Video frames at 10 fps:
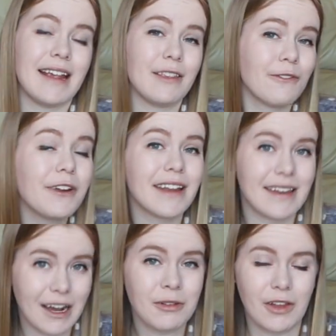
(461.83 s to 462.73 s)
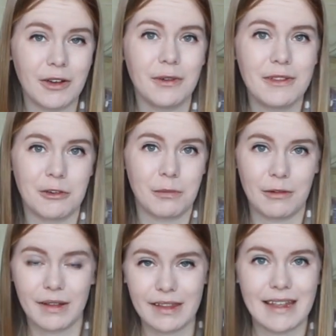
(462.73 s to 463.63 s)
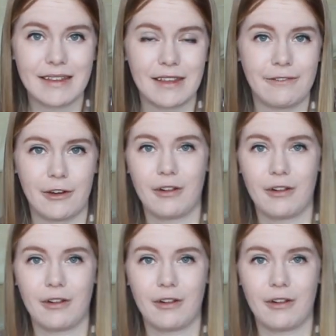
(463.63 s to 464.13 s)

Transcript: It's free to download, so it'd be really easy for